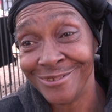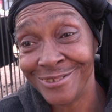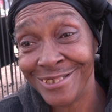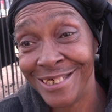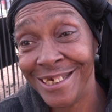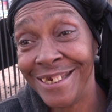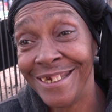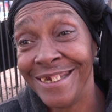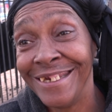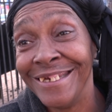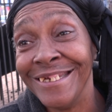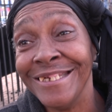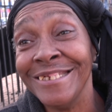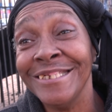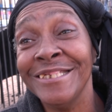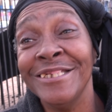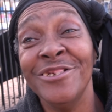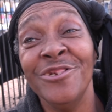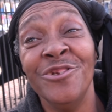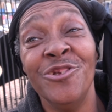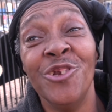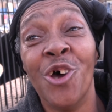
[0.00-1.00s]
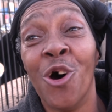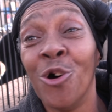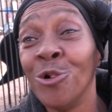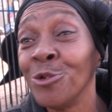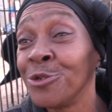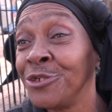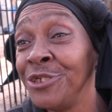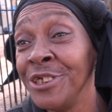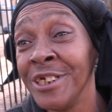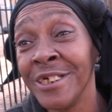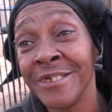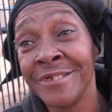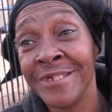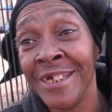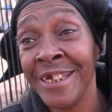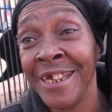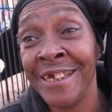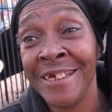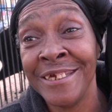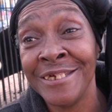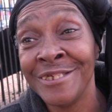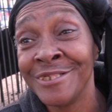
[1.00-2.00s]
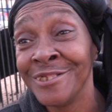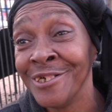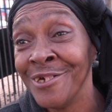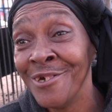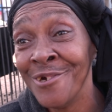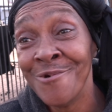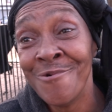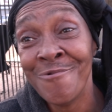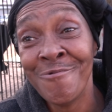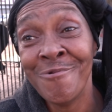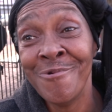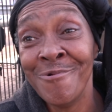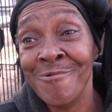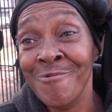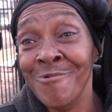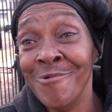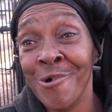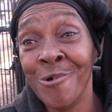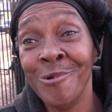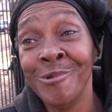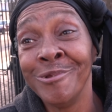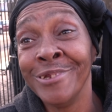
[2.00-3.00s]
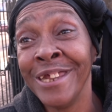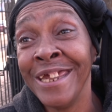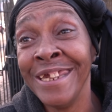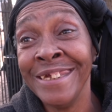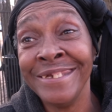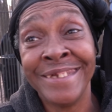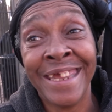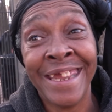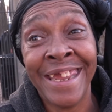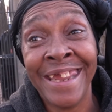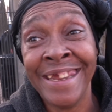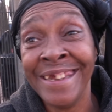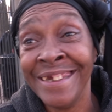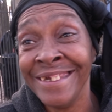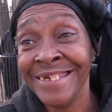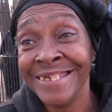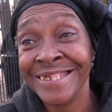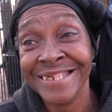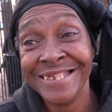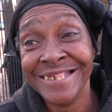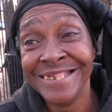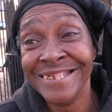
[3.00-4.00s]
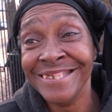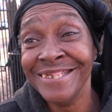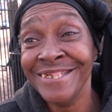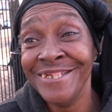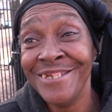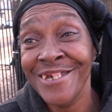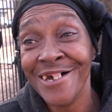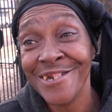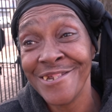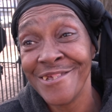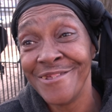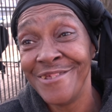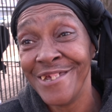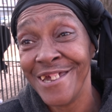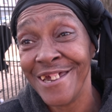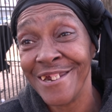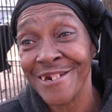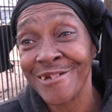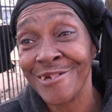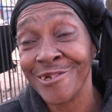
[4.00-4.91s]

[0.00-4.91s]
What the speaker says: Okay. No sick days, no late days, none of that.